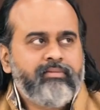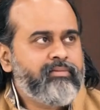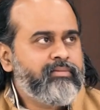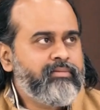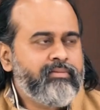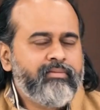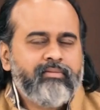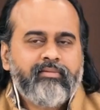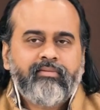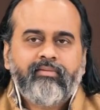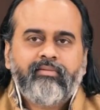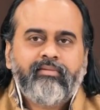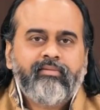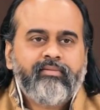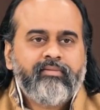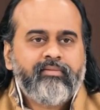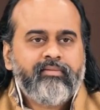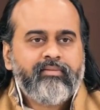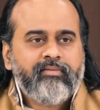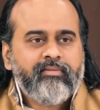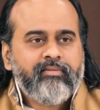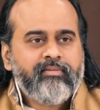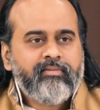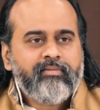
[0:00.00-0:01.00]

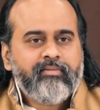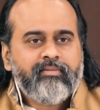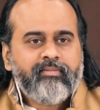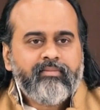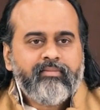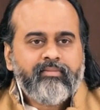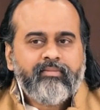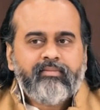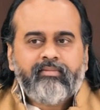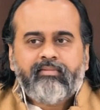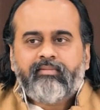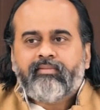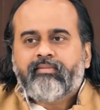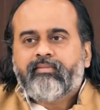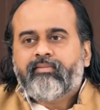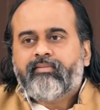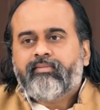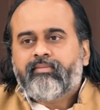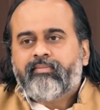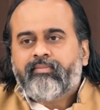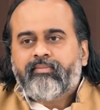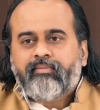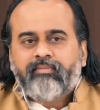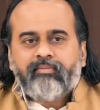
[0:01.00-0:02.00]

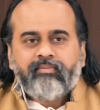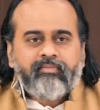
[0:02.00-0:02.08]
(silence)